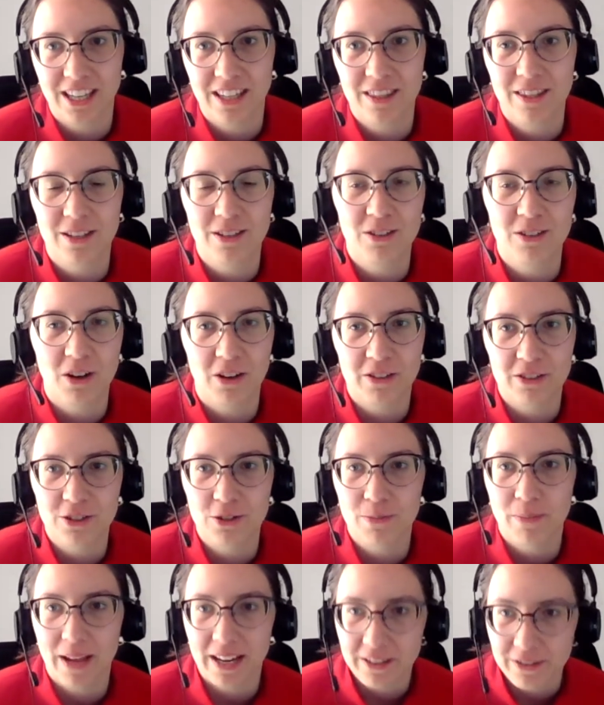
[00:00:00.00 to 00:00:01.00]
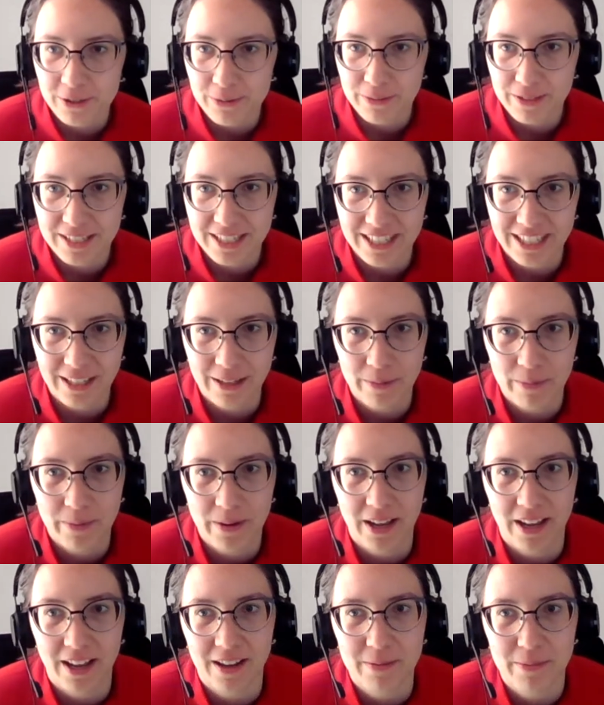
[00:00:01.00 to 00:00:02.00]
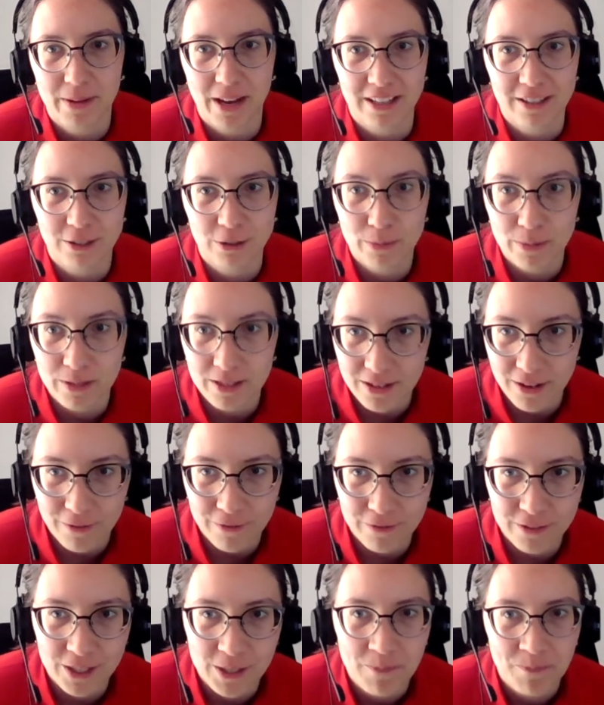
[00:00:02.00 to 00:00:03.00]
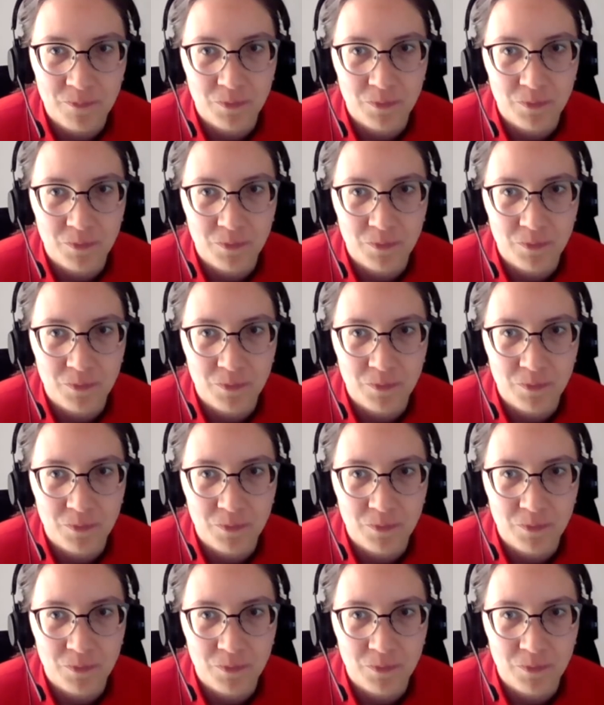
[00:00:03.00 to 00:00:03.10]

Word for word: in the knowledge management team um, at Ubisoft.